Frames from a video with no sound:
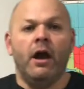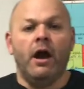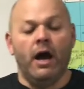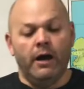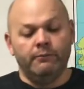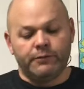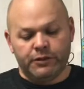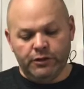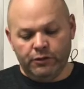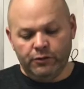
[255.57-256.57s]

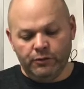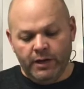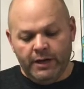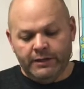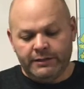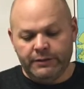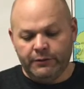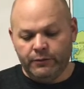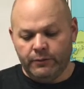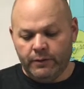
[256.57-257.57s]
2,
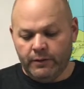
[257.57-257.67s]
to